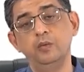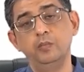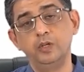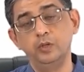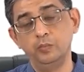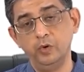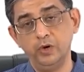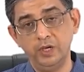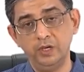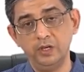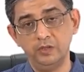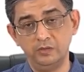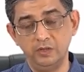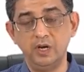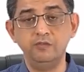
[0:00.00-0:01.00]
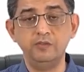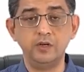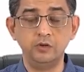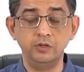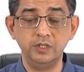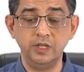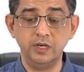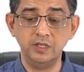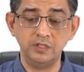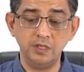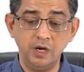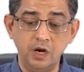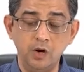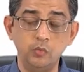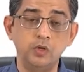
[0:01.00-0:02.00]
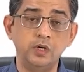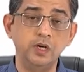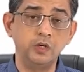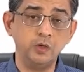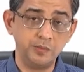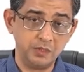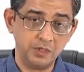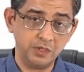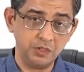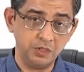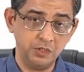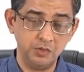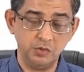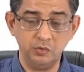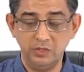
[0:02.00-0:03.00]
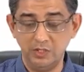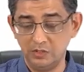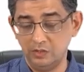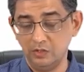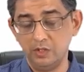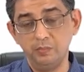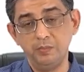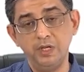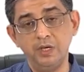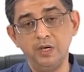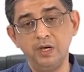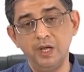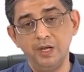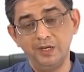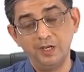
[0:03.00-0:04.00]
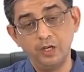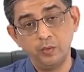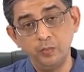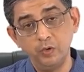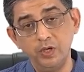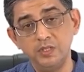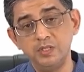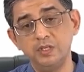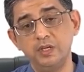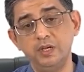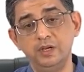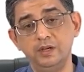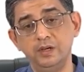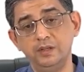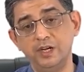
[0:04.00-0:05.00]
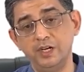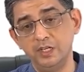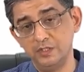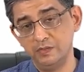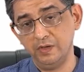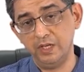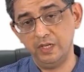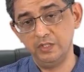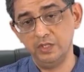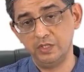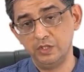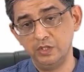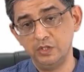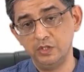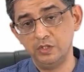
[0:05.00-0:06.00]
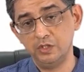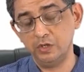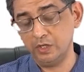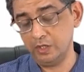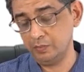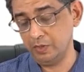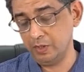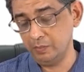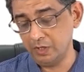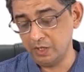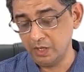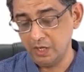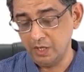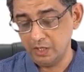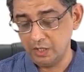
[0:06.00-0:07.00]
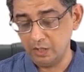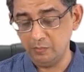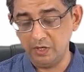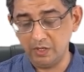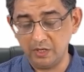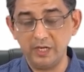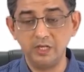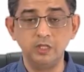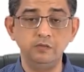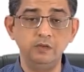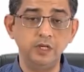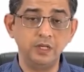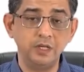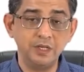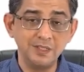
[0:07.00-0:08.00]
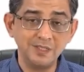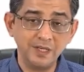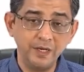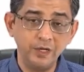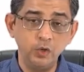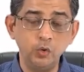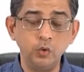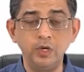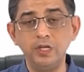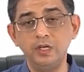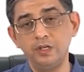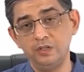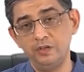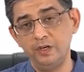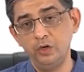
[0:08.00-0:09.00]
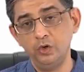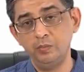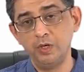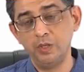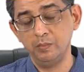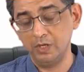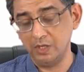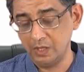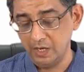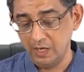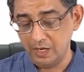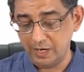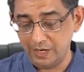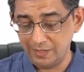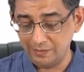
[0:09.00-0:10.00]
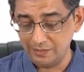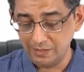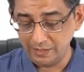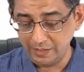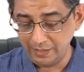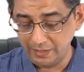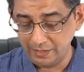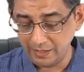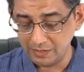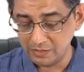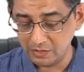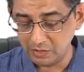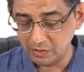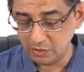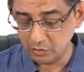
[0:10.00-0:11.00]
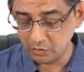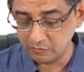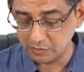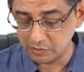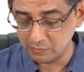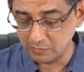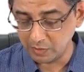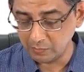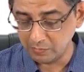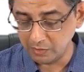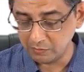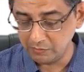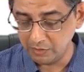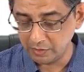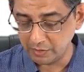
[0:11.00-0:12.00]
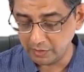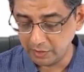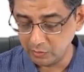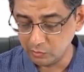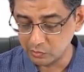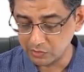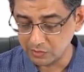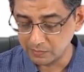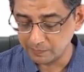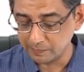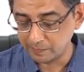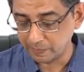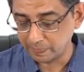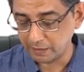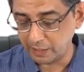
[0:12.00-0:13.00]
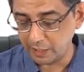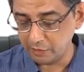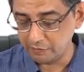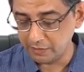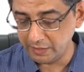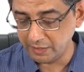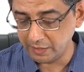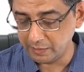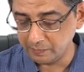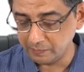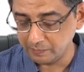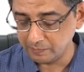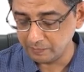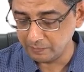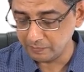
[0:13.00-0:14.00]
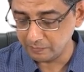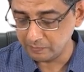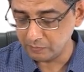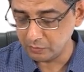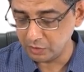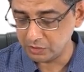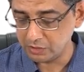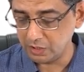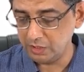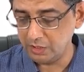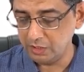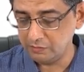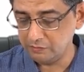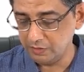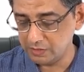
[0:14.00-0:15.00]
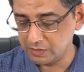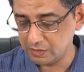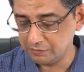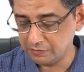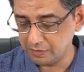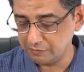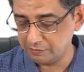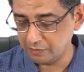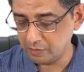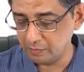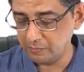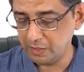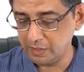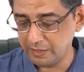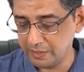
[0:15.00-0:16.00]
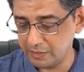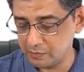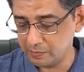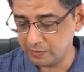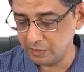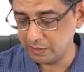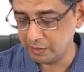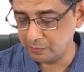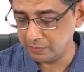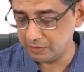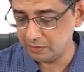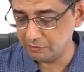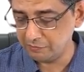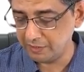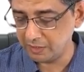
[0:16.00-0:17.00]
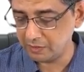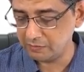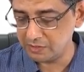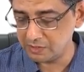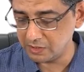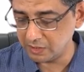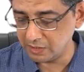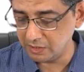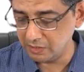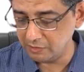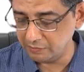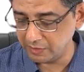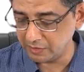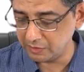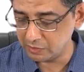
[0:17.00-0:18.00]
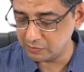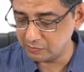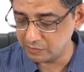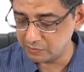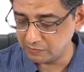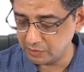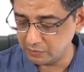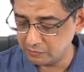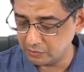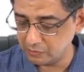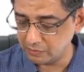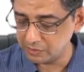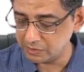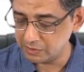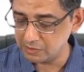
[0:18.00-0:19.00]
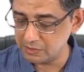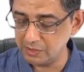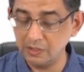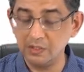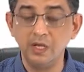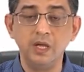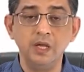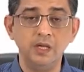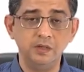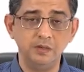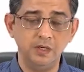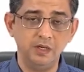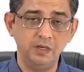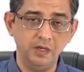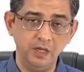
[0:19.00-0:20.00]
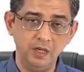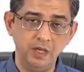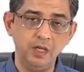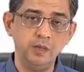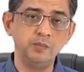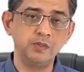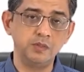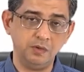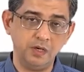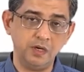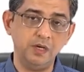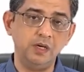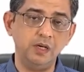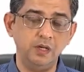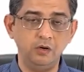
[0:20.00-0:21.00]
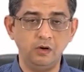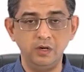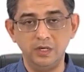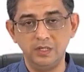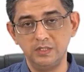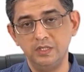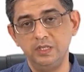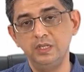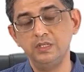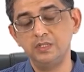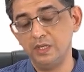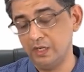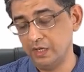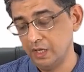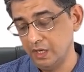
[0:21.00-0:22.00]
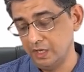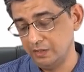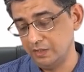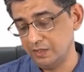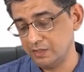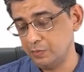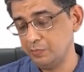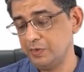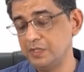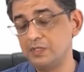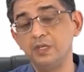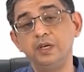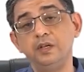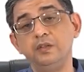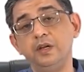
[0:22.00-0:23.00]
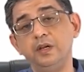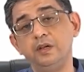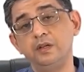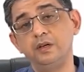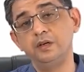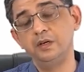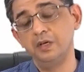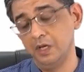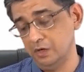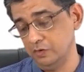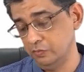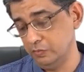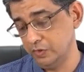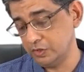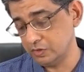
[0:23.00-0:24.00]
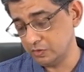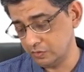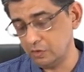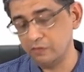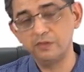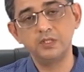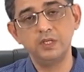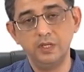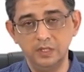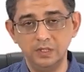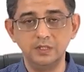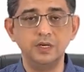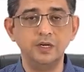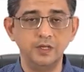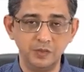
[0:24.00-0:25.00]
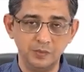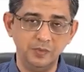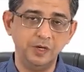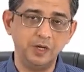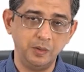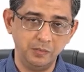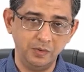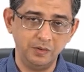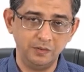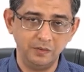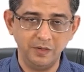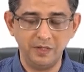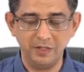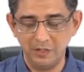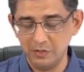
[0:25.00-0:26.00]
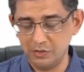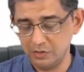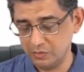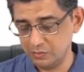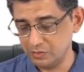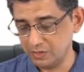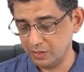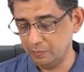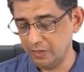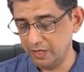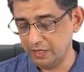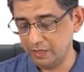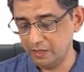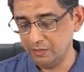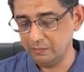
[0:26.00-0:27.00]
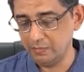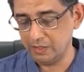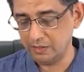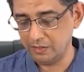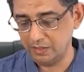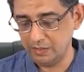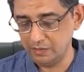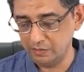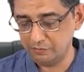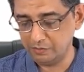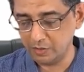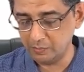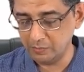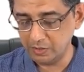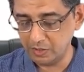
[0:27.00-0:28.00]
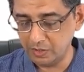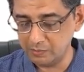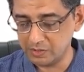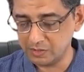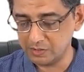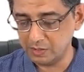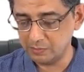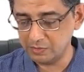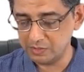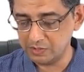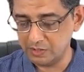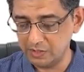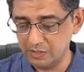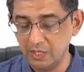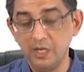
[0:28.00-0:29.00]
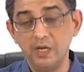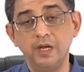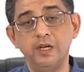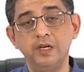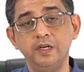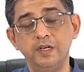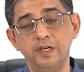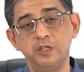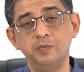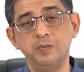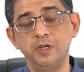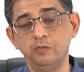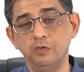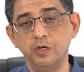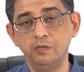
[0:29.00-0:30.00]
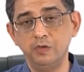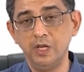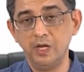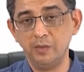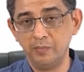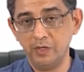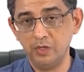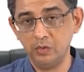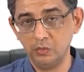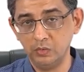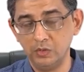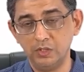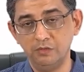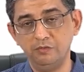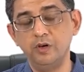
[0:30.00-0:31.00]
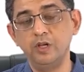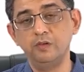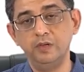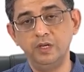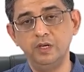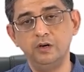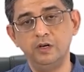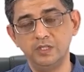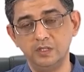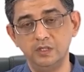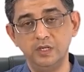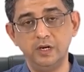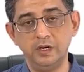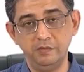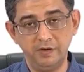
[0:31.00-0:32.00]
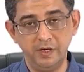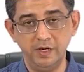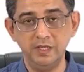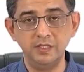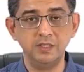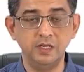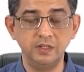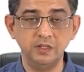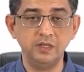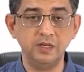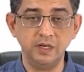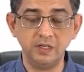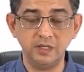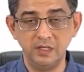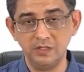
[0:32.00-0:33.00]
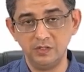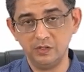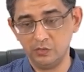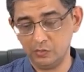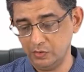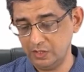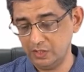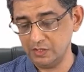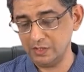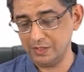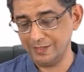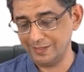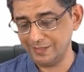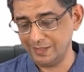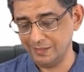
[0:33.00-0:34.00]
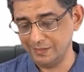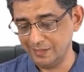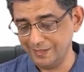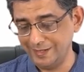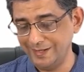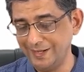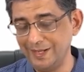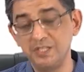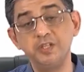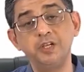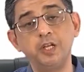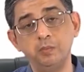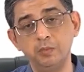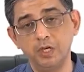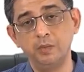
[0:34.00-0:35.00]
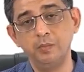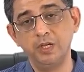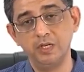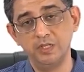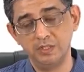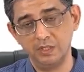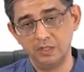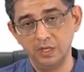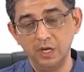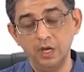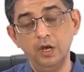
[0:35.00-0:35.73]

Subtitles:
But the point is, after all, there is a outlet obstruction. So there's going to be a turbulence created. That is why ejection systolic murmur, he might write the word crescendo, decrescendo murmur, and the intensity of this murmur will reduce every time the child will suffer from a TET spell. I repeat the fact once again. In fact, this was one of the questions in AIMS, currently called as INISAT. They simply said that, which is obviously INISAT is multiple institutes combined, but in a former AIMS exam, they said in a TET spell, what will happen to the following auscultatory findings? Select the correct answer. So it is the intensity becoming lesser.